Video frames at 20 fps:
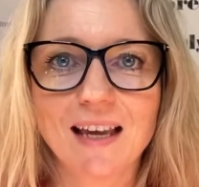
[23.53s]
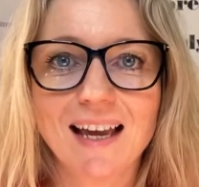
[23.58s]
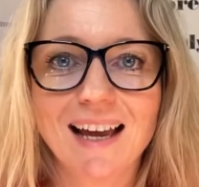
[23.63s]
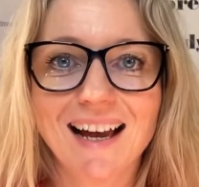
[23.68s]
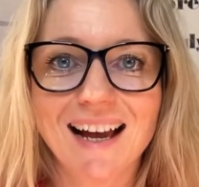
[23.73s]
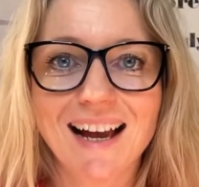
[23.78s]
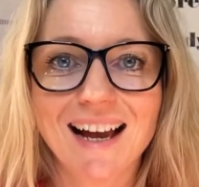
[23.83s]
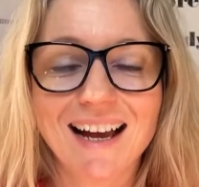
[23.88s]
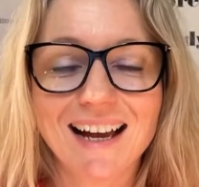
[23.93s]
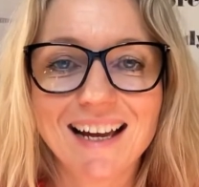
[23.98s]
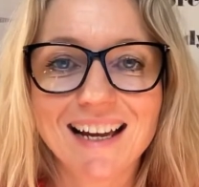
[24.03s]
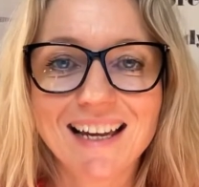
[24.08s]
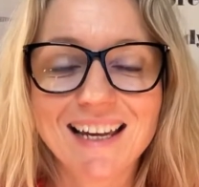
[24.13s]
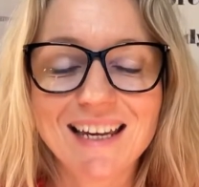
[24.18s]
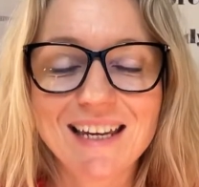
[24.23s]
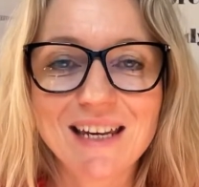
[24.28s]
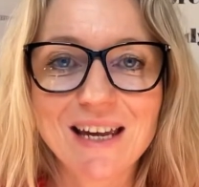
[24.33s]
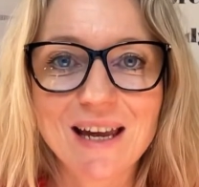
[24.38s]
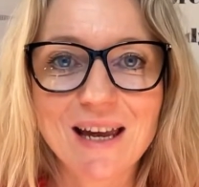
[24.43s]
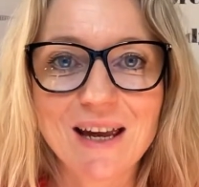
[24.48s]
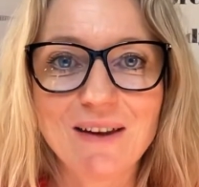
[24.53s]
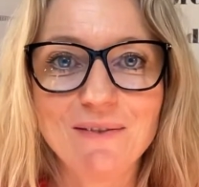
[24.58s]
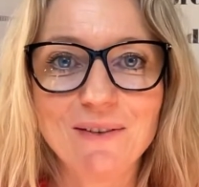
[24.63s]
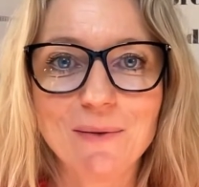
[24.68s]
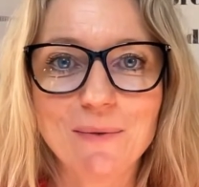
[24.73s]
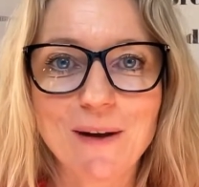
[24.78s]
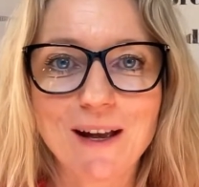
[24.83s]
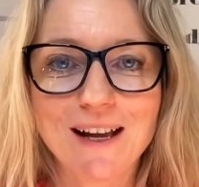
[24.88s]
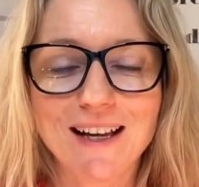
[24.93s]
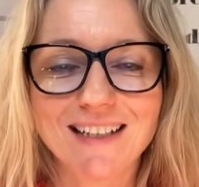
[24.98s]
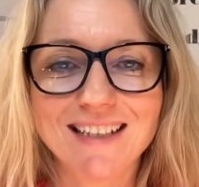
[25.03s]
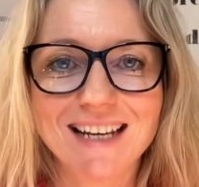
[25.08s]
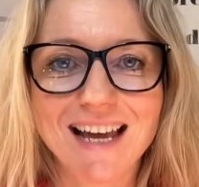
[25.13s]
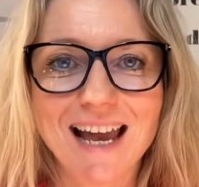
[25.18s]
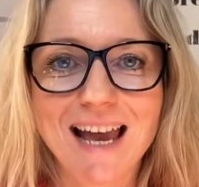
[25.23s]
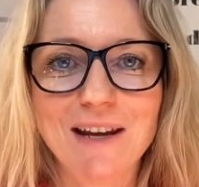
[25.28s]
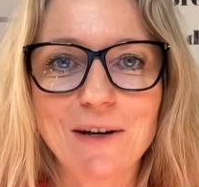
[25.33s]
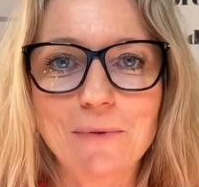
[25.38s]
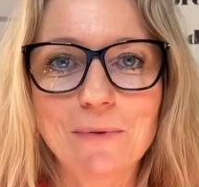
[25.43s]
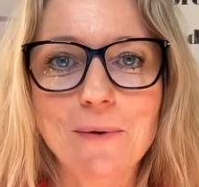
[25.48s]
Hi, everyone,
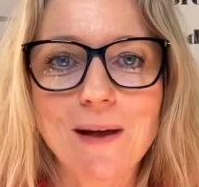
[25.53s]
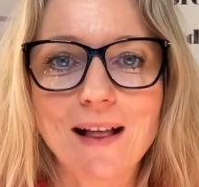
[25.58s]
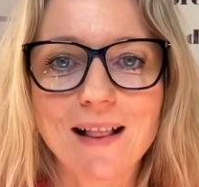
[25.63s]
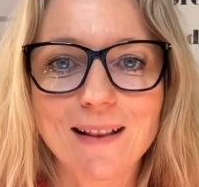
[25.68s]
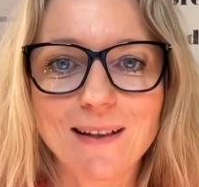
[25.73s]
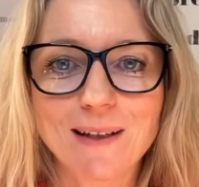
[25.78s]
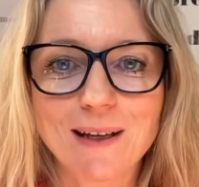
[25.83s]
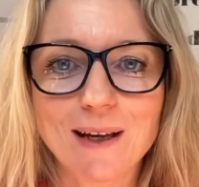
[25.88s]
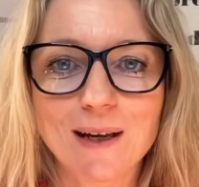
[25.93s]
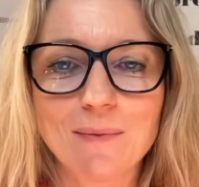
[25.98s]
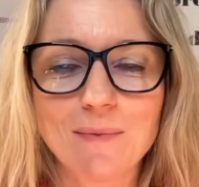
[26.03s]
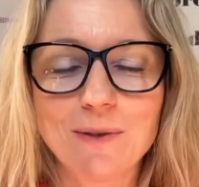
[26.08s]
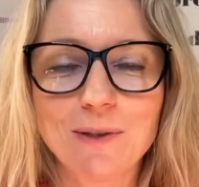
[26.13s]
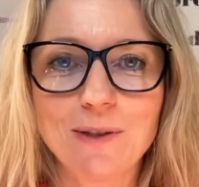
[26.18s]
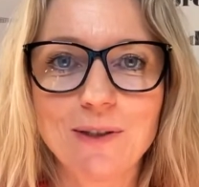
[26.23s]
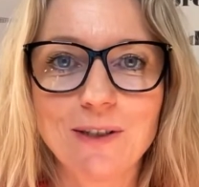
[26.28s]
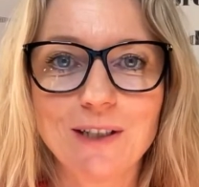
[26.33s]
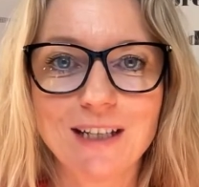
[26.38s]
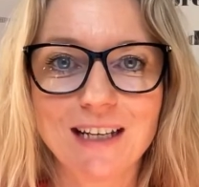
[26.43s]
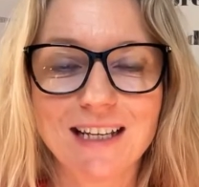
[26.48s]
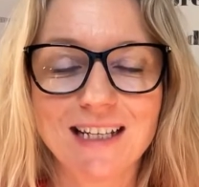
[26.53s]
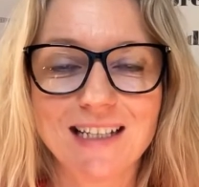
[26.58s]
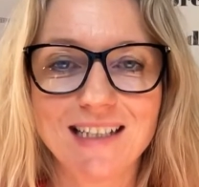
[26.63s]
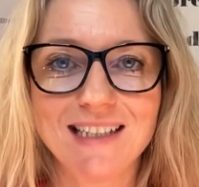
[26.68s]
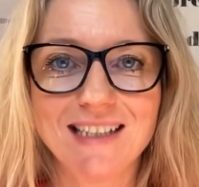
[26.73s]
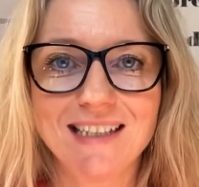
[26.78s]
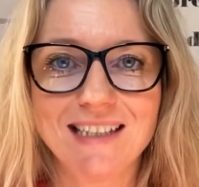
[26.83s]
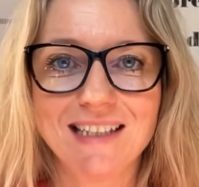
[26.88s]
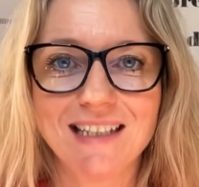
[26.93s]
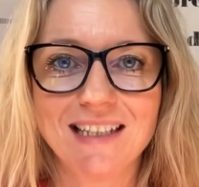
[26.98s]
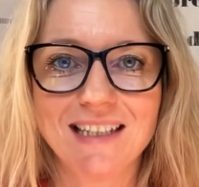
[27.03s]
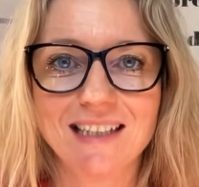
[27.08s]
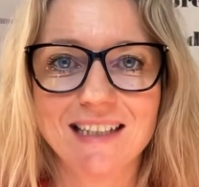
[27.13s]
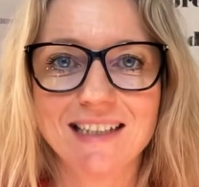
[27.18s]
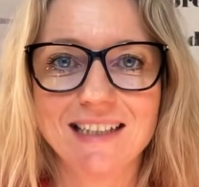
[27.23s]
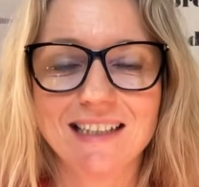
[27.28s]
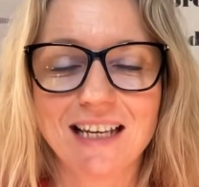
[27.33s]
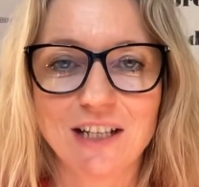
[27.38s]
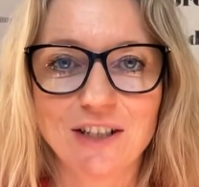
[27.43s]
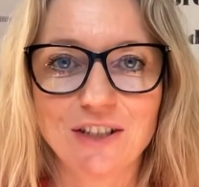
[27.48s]
and welcome to today's
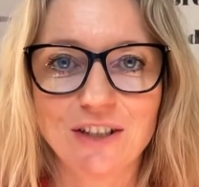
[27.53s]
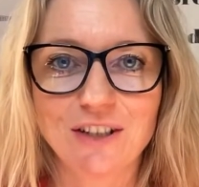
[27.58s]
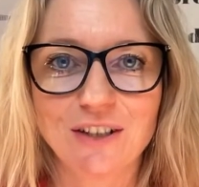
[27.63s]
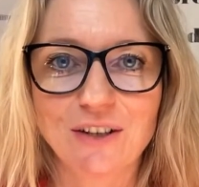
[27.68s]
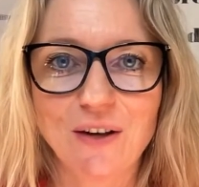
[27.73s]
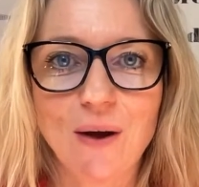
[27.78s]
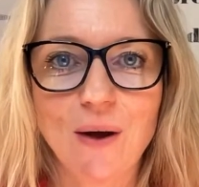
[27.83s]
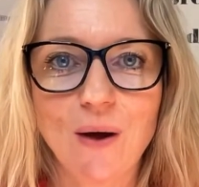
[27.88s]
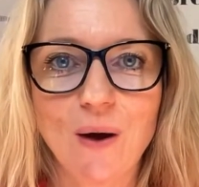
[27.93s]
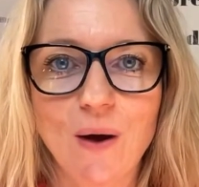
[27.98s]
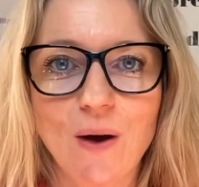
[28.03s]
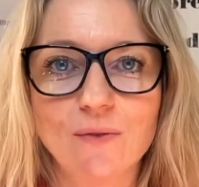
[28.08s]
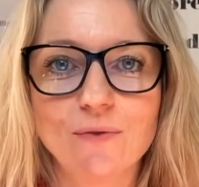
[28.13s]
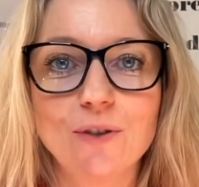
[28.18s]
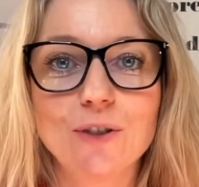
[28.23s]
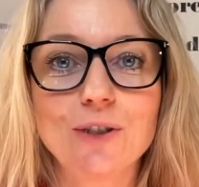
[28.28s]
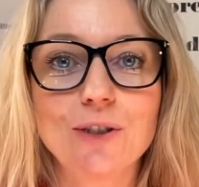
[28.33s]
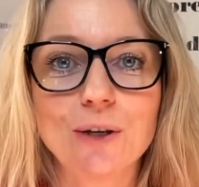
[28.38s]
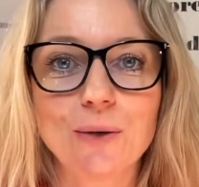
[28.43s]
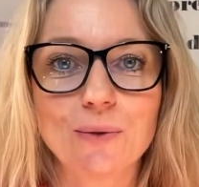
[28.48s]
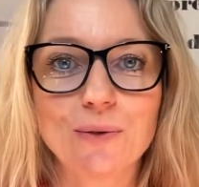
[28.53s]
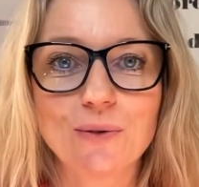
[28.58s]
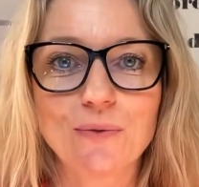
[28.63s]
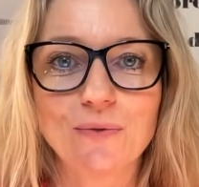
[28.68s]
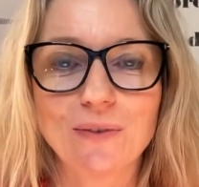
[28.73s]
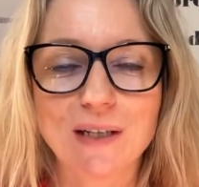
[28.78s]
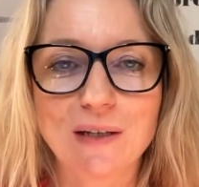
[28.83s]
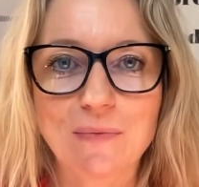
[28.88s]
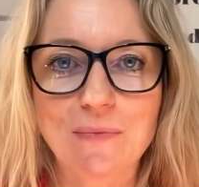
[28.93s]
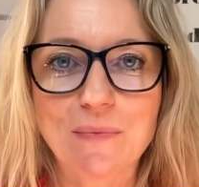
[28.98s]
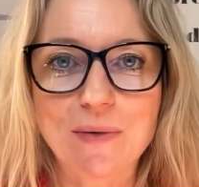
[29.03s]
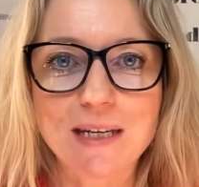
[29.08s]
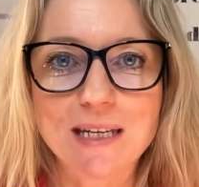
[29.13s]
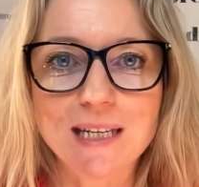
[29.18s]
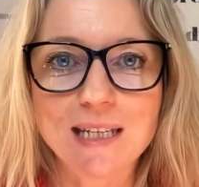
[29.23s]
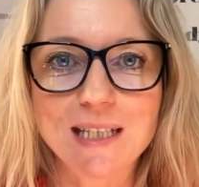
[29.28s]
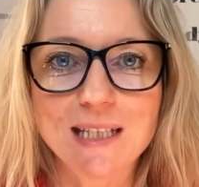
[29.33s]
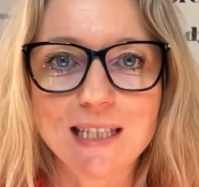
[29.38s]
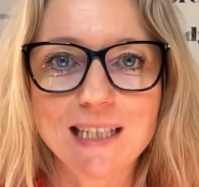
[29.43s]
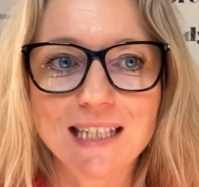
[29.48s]
session of Josefine
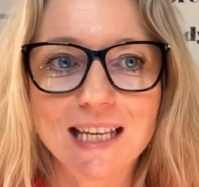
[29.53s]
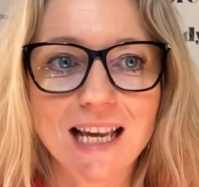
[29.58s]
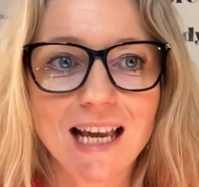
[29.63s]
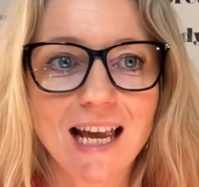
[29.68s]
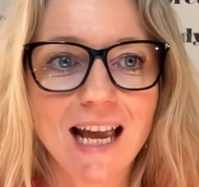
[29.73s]
Meets.